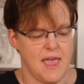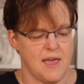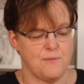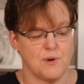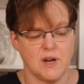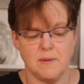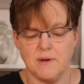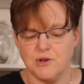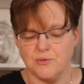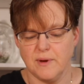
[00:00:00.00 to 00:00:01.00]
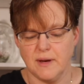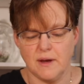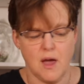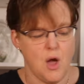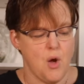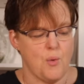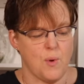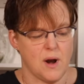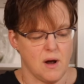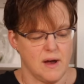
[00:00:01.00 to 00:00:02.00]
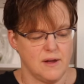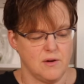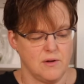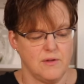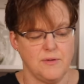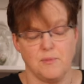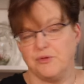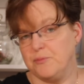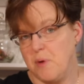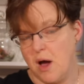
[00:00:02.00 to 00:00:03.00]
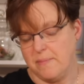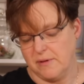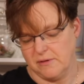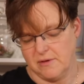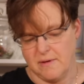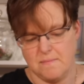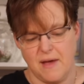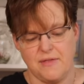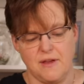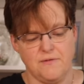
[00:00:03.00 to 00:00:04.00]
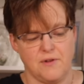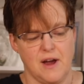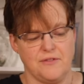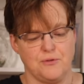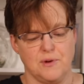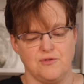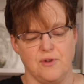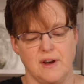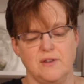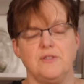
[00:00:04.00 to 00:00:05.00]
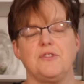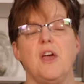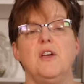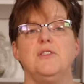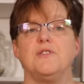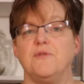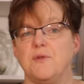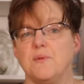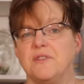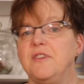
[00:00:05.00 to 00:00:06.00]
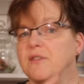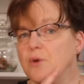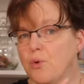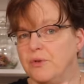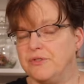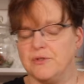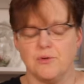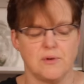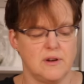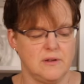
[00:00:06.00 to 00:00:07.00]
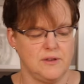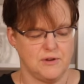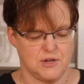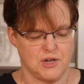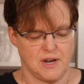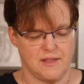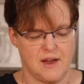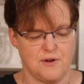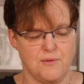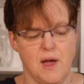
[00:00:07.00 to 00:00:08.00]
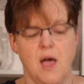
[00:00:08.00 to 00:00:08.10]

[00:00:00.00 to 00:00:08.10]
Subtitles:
And we're going to be doing what I call the most popular method for half-square triangles. So if you want to see the whole tutorial, you can check that out.